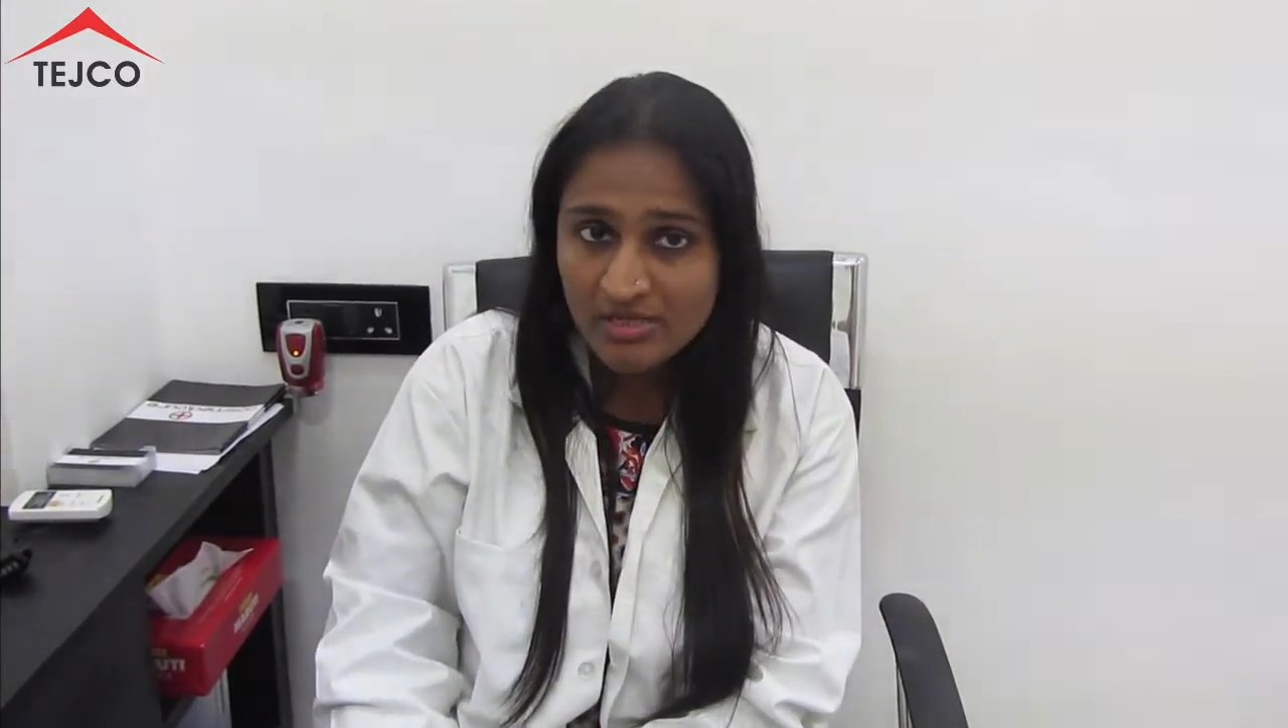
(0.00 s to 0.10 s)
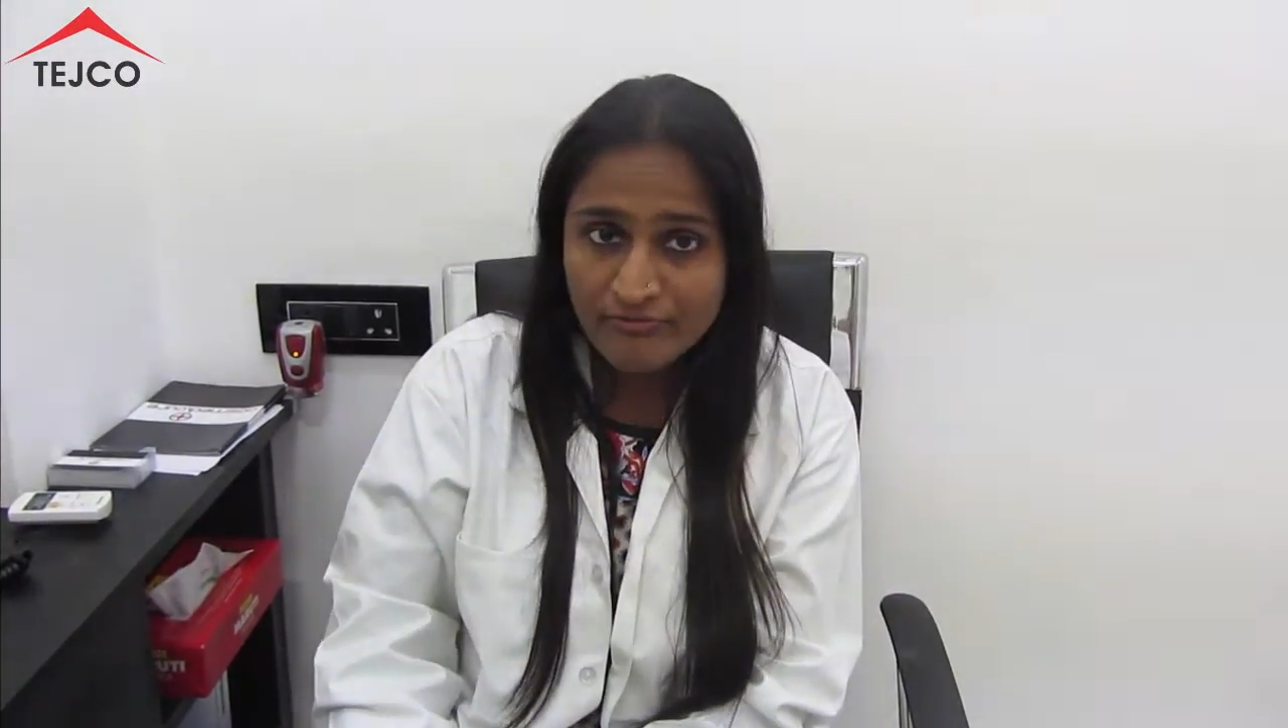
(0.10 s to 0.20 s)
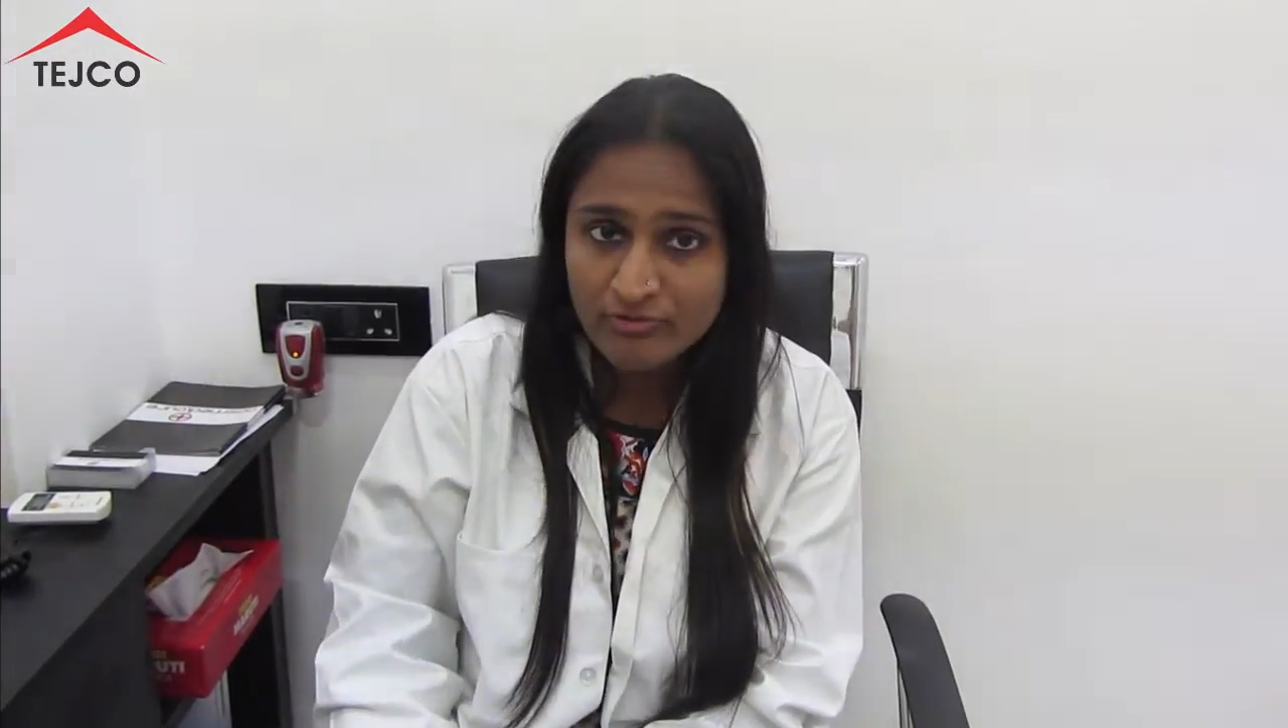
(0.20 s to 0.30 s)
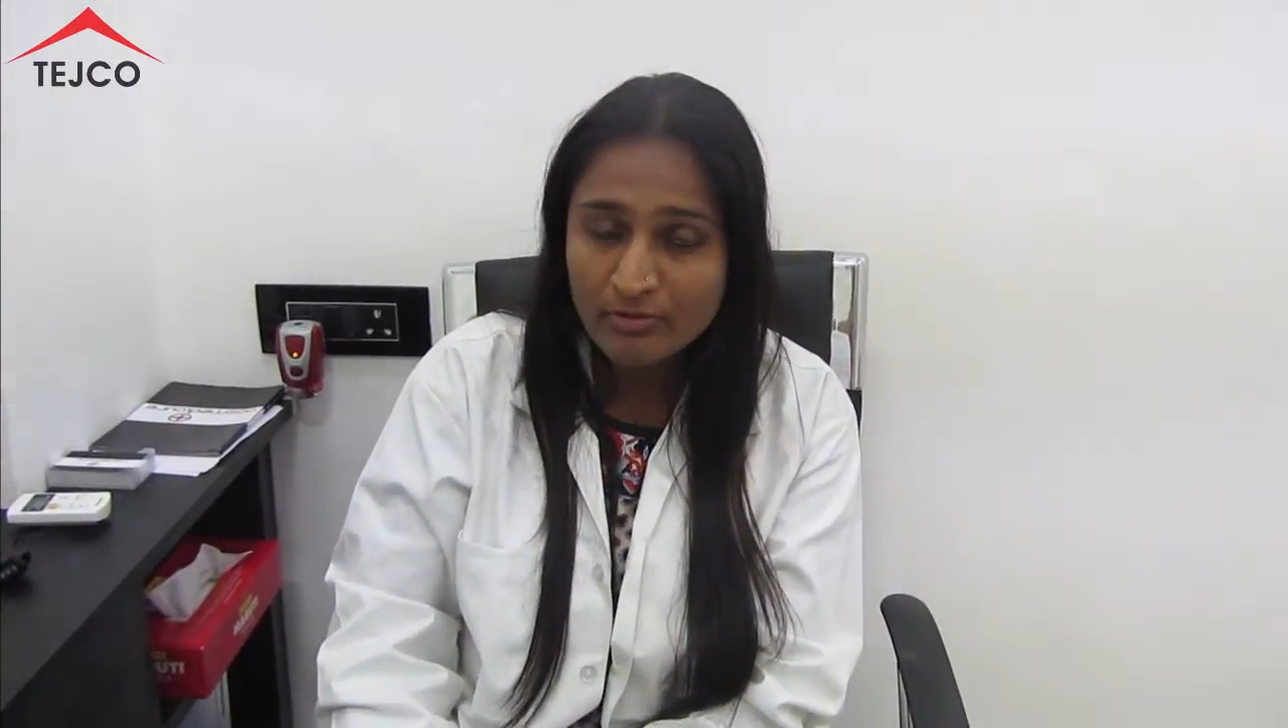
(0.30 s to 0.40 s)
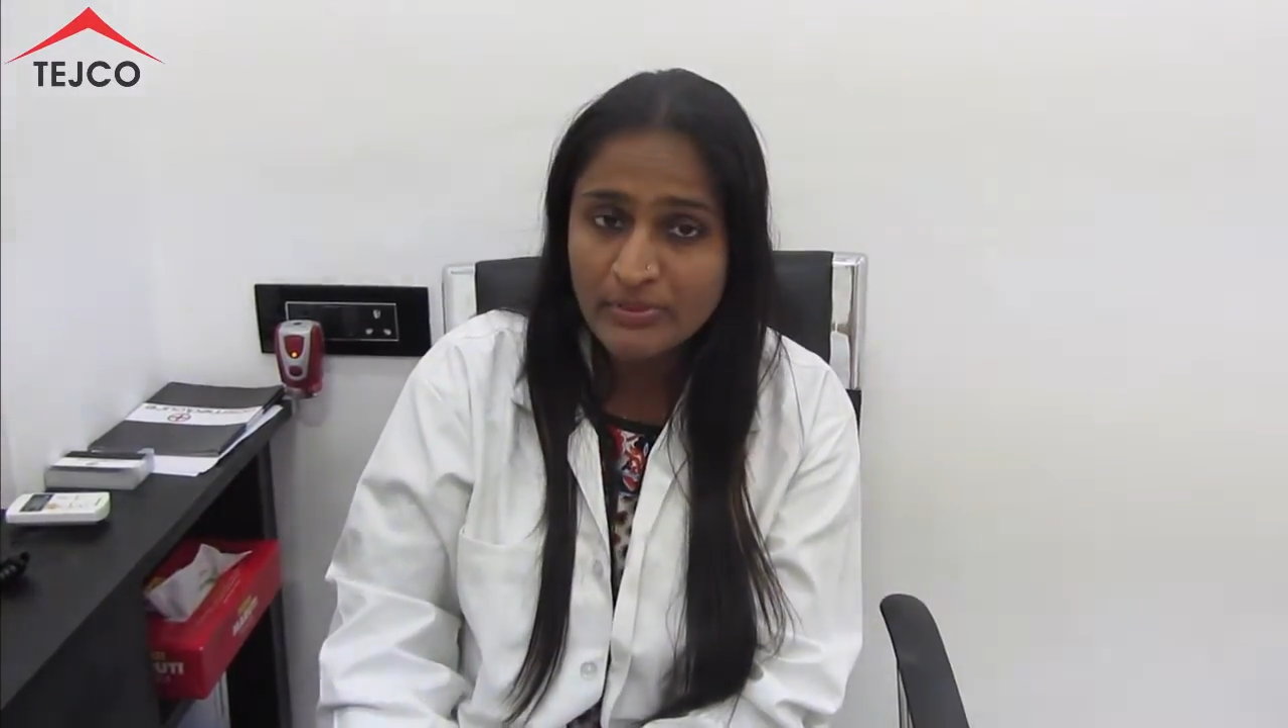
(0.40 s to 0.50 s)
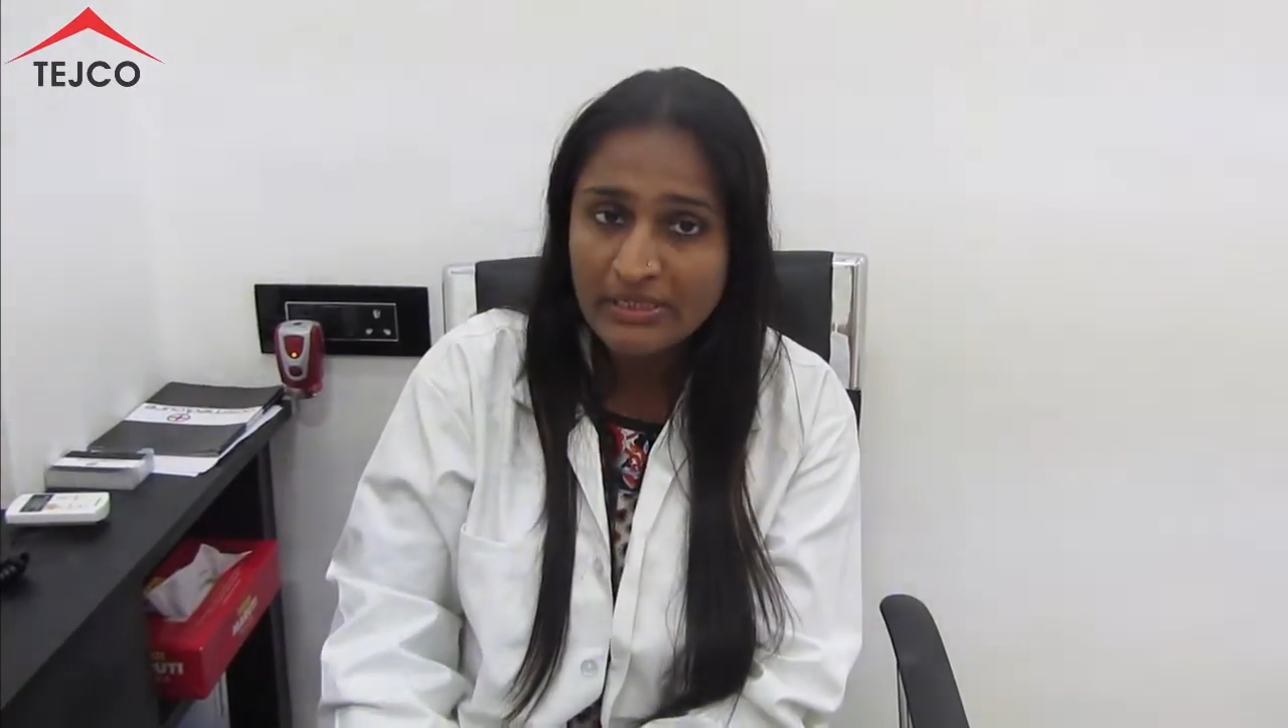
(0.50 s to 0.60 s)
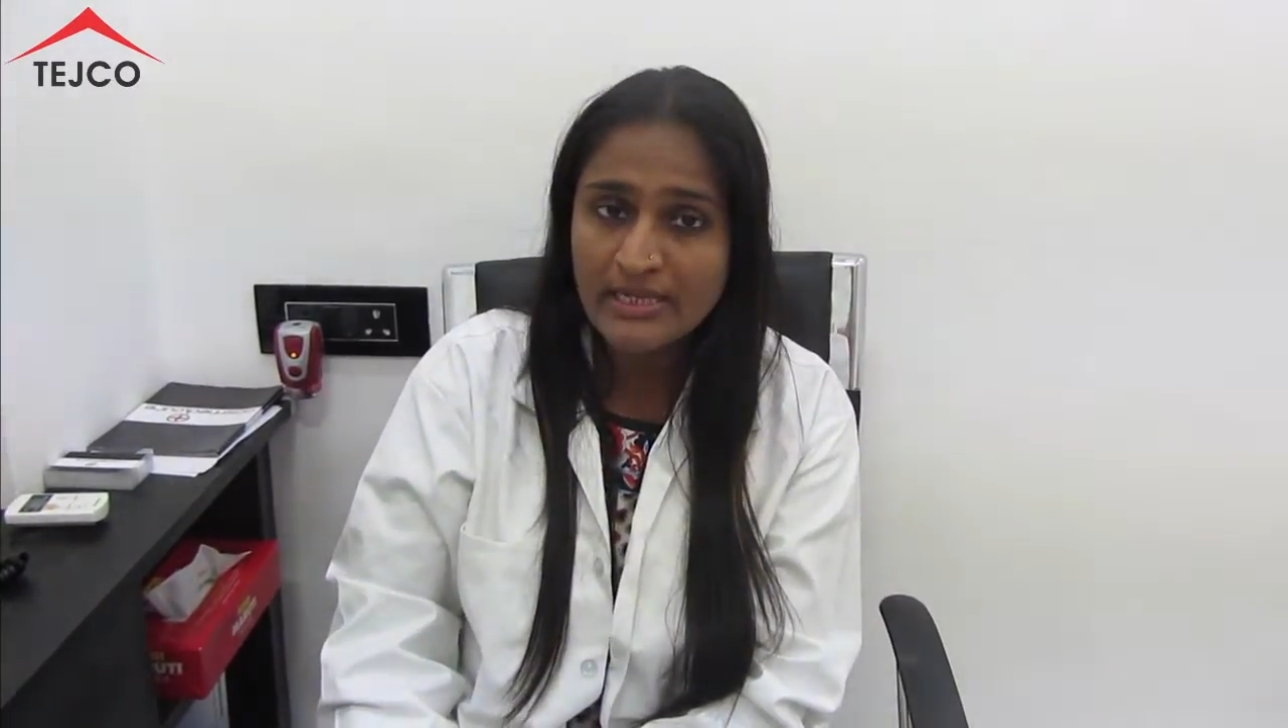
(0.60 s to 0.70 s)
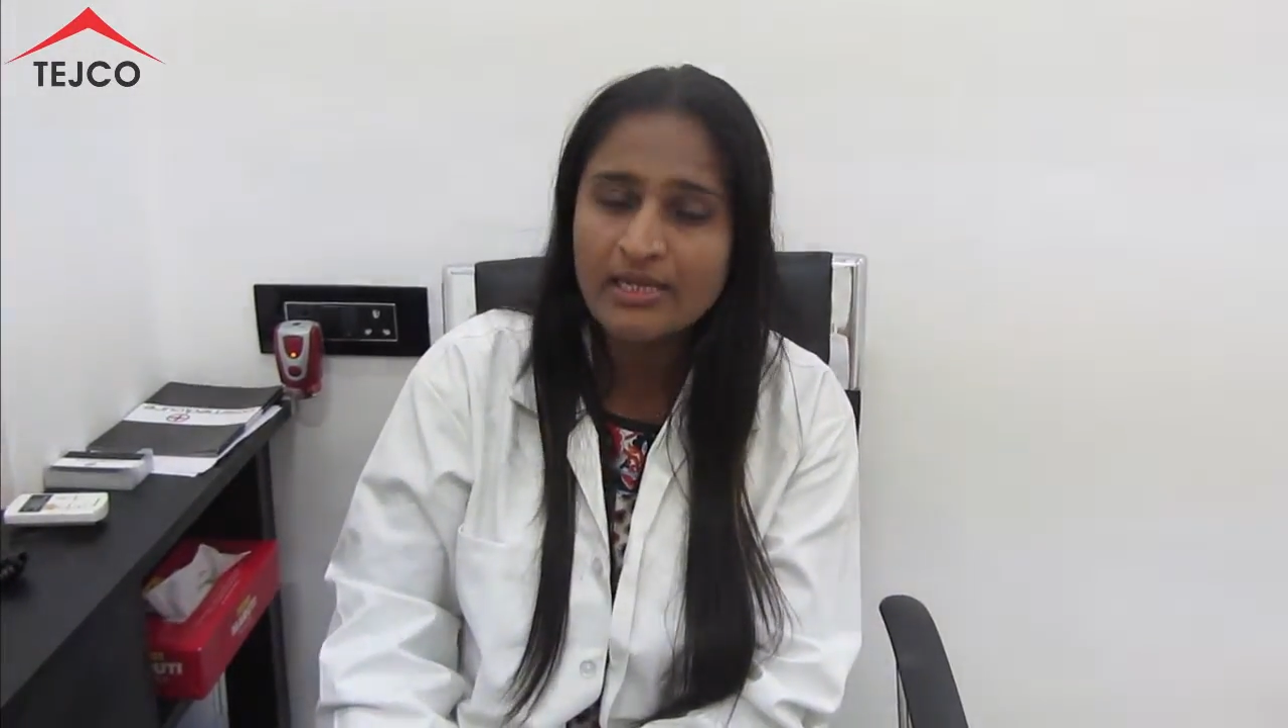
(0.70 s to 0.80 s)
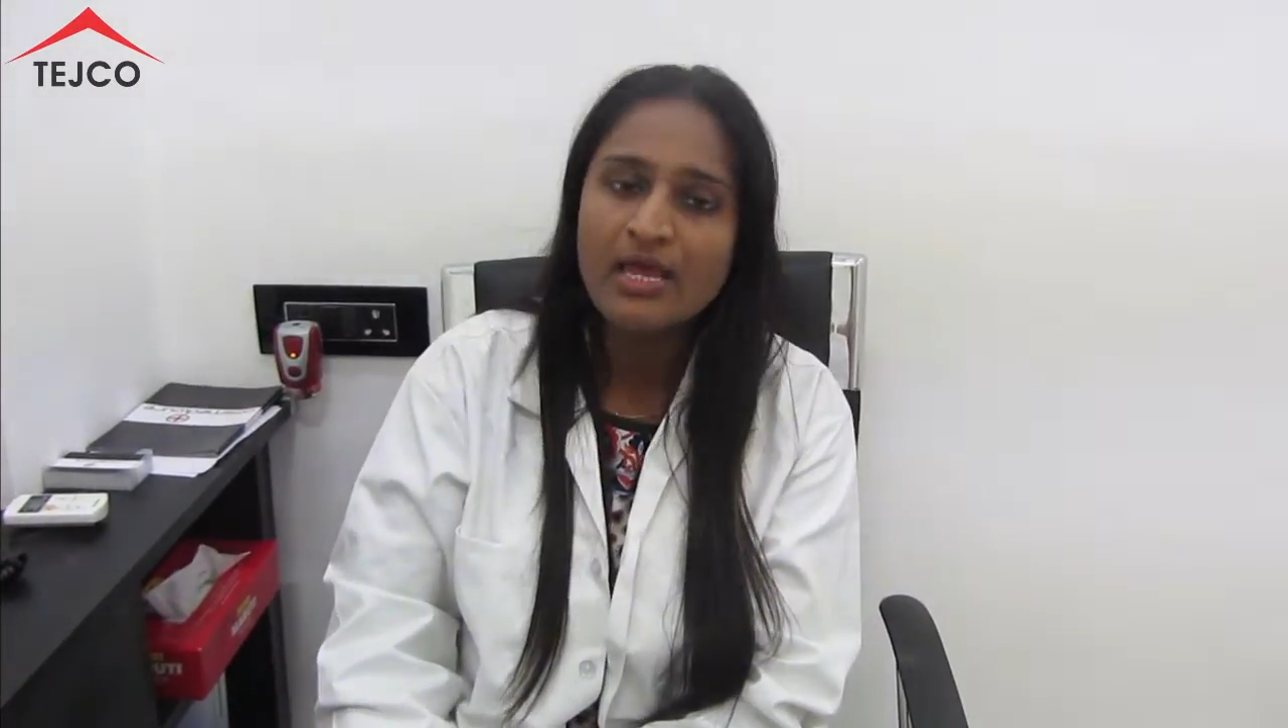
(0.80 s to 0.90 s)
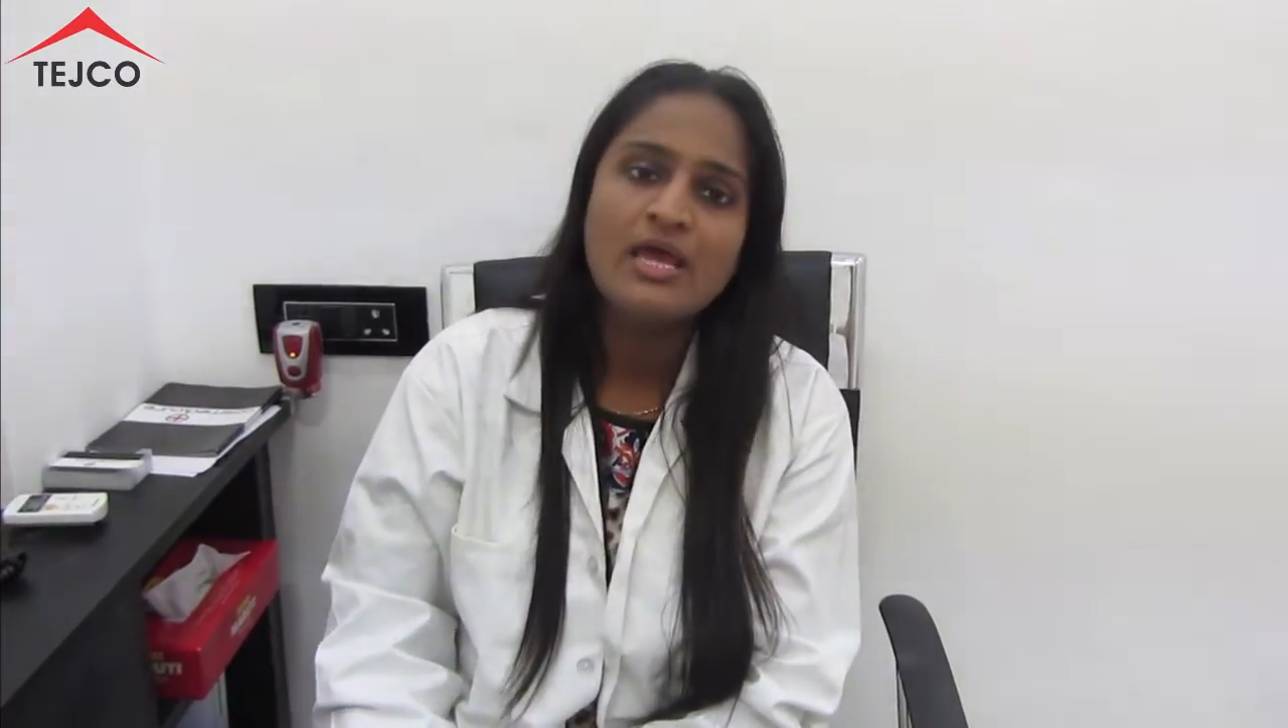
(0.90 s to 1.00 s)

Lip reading: after peeling